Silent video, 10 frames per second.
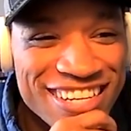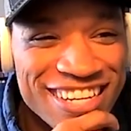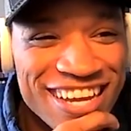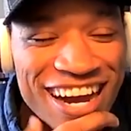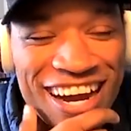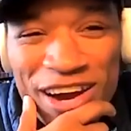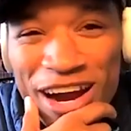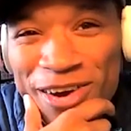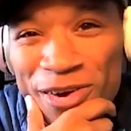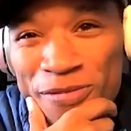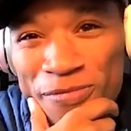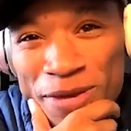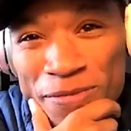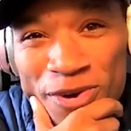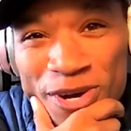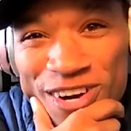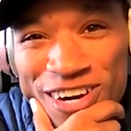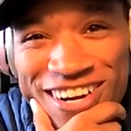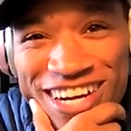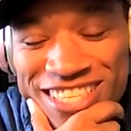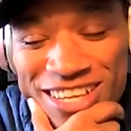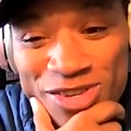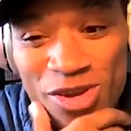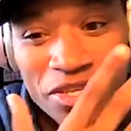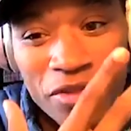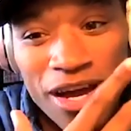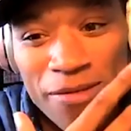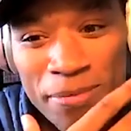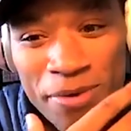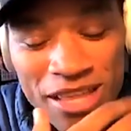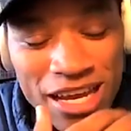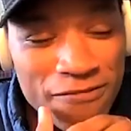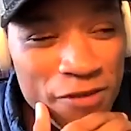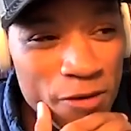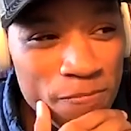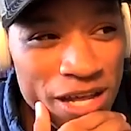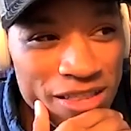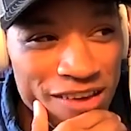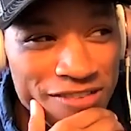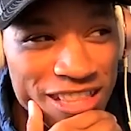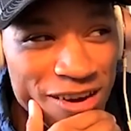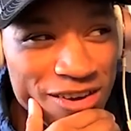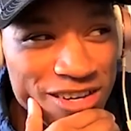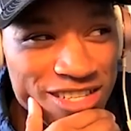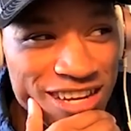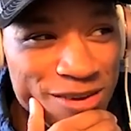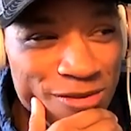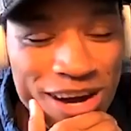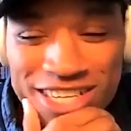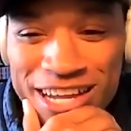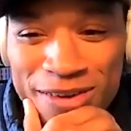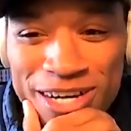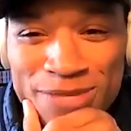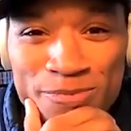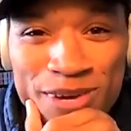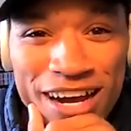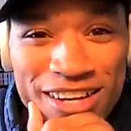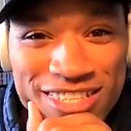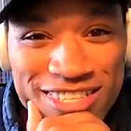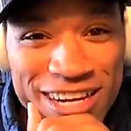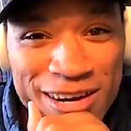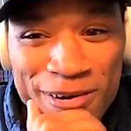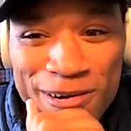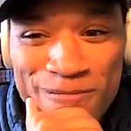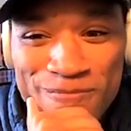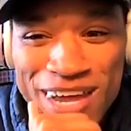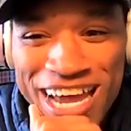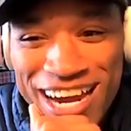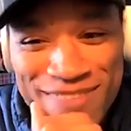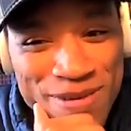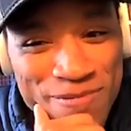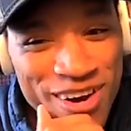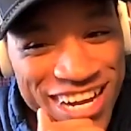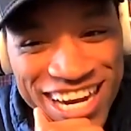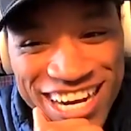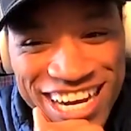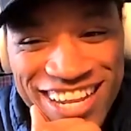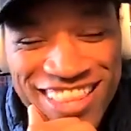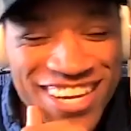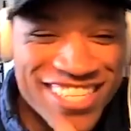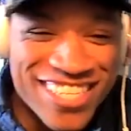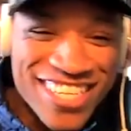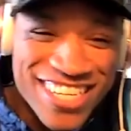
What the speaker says: Yeah, I know people were going crazy. There's a lot of people on that infield pit lift, and they were just like watching that race play out. It's just like, oh man, people are getting into this.